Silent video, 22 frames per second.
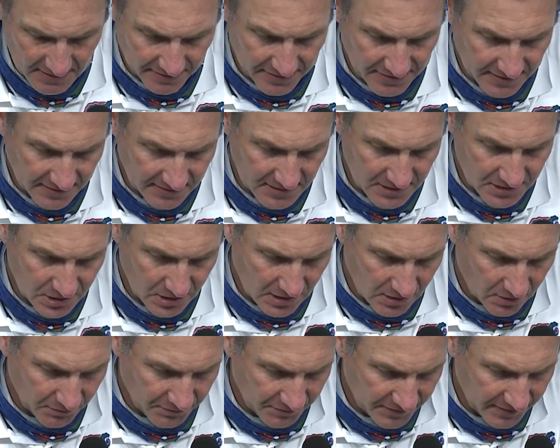I think, you
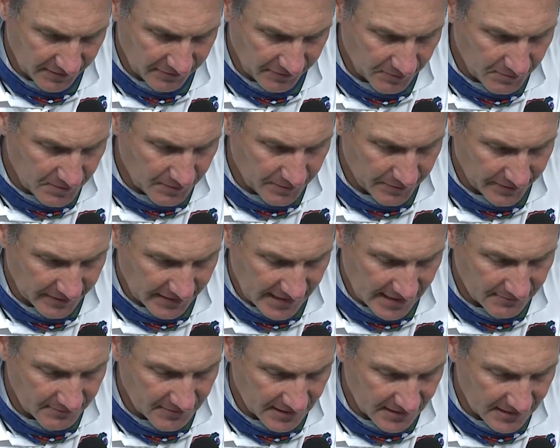know, hopefully for the people that
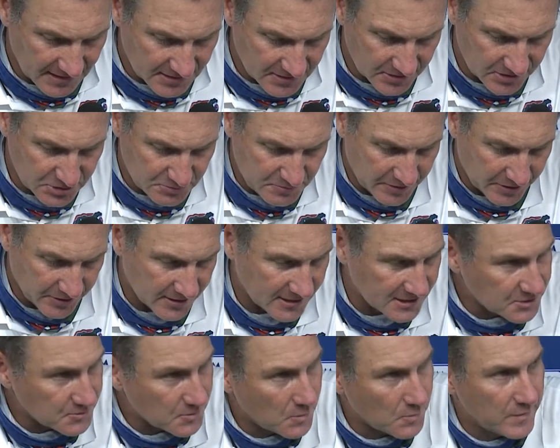came, they got to
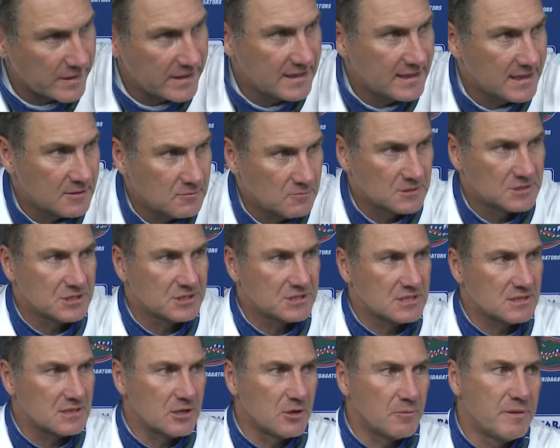experience what we did, which
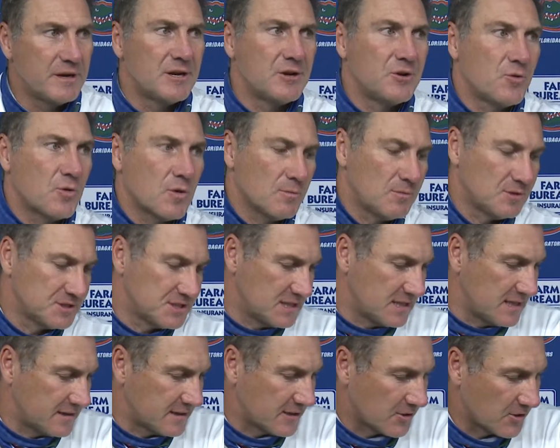is a little bit of
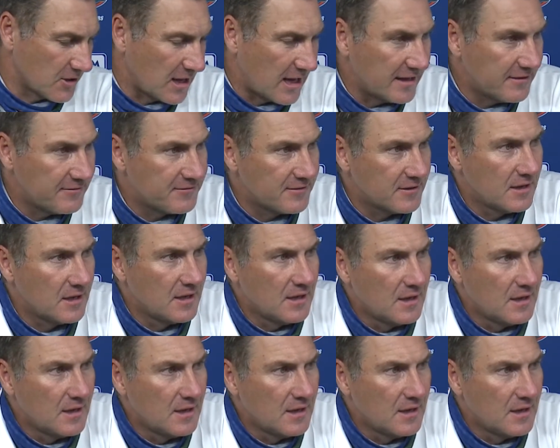normalcy in their life.